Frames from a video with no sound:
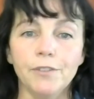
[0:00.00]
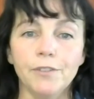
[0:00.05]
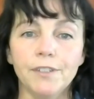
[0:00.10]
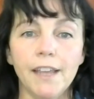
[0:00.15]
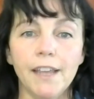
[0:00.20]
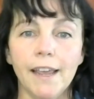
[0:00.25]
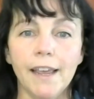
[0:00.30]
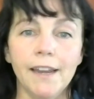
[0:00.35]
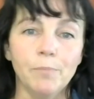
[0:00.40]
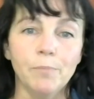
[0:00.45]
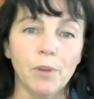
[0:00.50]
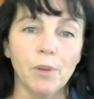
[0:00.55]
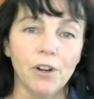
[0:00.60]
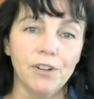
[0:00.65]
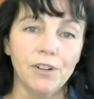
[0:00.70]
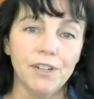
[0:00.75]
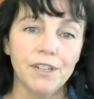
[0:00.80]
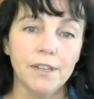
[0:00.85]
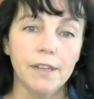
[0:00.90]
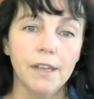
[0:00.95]
and
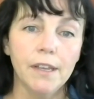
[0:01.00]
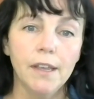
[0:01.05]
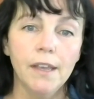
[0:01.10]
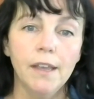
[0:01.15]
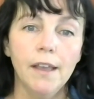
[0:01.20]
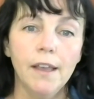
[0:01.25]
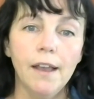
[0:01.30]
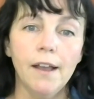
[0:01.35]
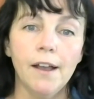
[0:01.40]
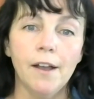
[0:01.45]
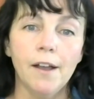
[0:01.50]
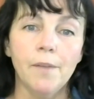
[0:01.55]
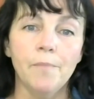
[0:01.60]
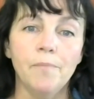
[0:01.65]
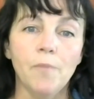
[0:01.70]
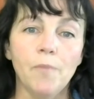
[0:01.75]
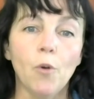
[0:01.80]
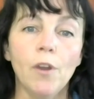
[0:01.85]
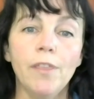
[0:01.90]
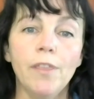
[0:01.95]
burned,
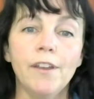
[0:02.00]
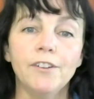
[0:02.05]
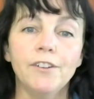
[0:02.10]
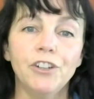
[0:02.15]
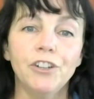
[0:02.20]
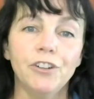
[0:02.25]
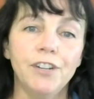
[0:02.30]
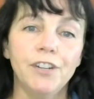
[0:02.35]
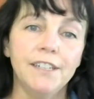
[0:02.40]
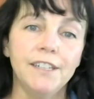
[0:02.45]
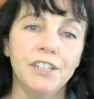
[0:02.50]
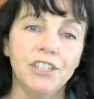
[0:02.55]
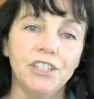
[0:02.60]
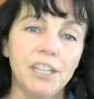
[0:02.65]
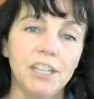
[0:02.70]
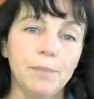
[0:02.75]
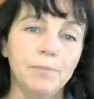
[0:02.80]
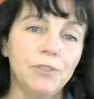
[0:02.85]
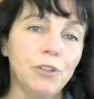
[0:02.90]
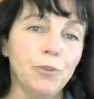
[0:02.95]
right. or they're turned into
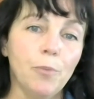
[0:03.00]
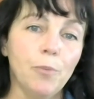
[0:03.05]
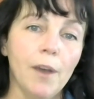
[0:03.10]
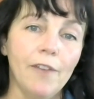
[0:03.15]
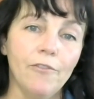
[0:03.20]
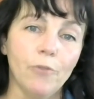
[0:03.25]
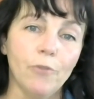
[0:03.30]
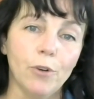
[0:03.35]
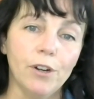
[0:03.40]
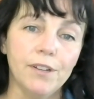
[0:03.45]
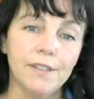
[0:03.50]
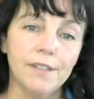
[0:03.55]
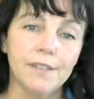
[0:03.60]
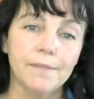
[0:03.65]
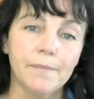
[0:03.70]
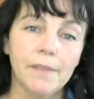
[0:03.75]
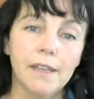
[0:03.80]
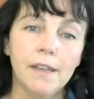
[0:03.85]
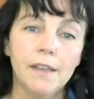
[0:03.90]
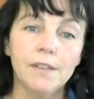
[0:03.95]
cheap 2x4s.
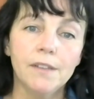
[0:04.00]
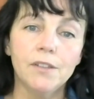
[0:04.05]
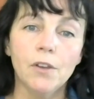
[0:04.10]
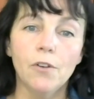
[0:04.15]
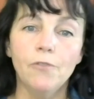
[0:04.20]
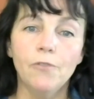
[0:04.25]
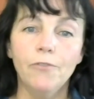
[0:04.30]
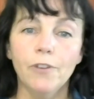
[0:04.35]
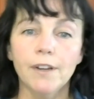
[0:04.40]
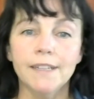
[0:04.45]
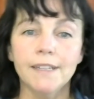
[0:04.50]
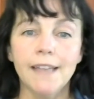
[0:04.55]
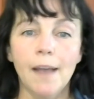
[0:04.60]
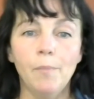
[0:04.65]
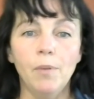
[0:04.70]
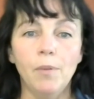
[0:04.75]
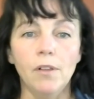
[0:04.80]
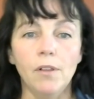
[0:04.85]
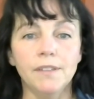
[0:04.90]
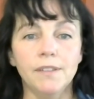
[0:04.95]
Mm-hmm. So for
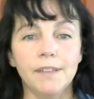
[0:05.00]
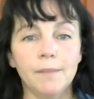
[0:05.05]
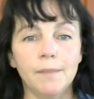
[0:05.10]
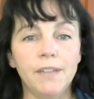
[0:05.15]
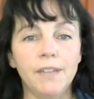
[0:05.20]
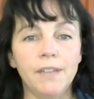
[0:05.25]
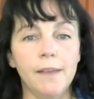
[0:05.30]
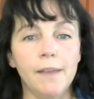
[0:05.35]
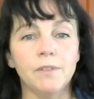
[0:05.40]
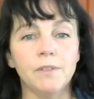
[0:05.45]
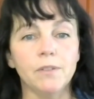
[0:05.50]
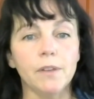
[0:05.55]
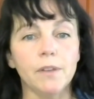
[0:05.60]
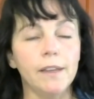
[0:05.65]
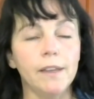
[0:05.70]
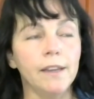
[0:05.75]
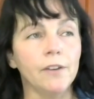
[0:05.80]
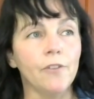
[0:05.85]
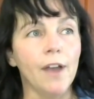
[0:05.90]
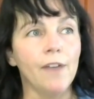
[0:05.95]
example, sometimes
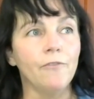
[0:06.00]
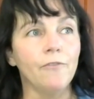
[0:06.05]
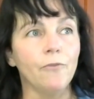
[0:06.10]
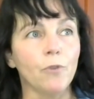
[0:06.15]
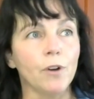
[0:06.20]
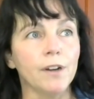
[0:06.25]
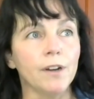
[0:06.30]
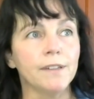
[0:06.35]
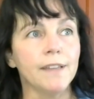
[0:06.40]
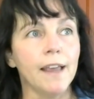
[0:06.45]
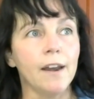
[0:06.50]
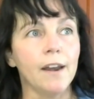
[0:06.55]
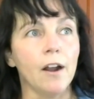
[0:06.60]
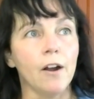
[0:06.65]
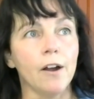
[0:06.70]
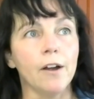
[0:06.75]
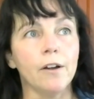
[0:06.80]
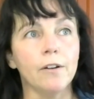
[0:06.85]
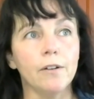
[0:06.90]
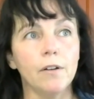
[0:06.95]
in Grand Forks at
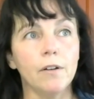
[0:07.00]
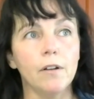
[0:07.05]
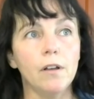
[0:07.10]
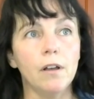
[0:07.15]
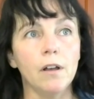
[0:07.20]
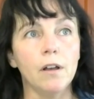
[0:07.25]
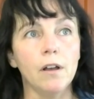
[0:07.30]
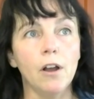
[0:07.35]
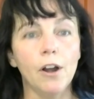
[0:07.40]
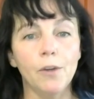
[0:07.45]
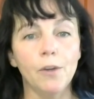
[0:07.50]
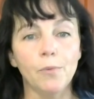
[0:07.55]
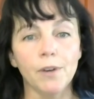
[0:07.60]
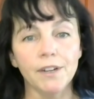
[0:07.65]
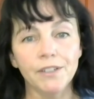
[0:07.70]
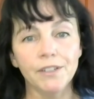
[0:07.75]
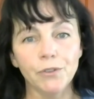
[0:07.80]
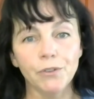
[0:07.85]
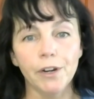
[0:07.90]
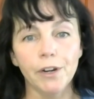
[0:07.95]
our
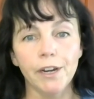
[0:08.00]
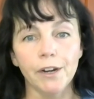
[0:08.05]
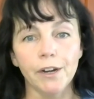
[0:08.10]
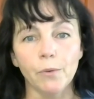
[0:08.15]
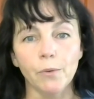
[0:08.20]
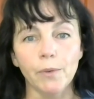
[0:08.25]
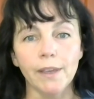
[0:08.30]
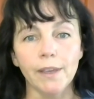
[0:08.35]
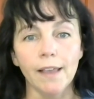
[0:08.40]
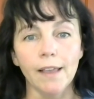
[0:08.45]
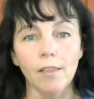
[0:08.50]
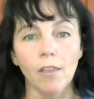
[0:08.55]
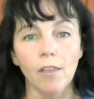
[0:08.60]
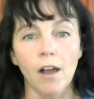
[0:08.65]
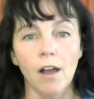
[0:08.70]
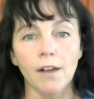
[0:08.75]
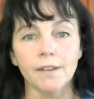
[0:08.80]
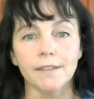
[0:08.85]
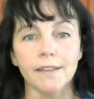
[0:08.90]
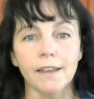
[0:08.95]
hardware store here, we get
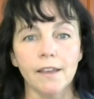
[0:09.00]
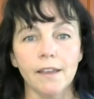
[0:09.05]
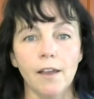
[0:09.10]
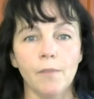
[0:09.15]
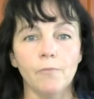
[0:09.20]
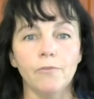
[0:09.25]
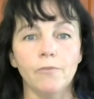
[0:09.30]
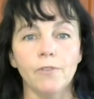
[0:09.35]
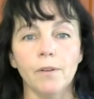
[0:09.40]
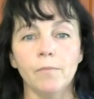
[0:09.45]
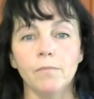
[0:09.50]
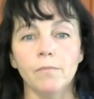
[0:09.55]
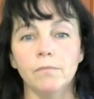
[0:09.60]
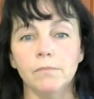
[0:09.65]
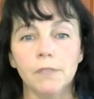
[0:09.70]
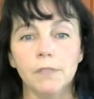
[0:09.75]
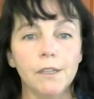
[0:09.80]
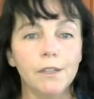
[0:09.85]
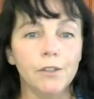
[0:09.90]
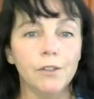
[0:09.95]
logs that come from
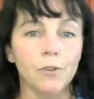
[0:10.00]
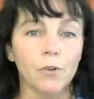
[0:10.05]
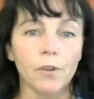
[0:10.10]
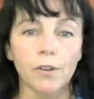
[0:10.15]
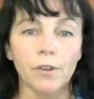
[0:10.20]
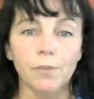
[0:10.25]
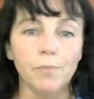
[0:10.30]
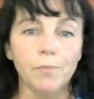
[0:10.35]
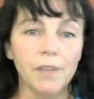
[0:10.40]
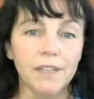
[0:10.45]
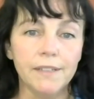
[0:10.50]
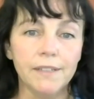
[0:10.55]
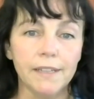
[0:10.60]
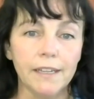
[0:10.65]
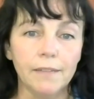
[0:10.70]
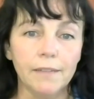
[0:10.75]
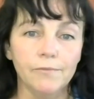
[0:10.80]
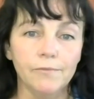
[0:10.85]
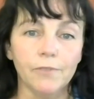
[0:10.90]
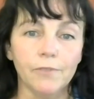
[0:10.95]
Northern
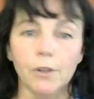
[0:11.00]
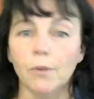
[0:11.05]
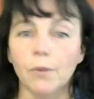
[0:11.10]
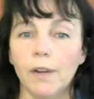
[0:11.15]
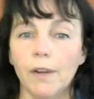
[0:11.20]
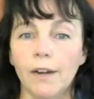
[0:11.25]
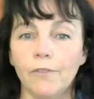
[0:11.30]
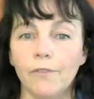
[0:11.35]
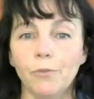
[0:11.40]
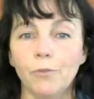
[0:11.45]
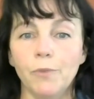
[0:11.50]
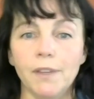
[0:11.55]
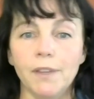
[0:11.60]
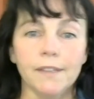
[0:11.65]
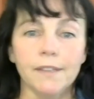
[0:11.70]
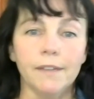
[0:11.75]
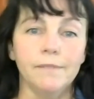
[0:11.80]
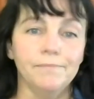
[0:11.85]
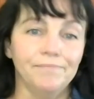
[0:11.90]
BC for whatever reason.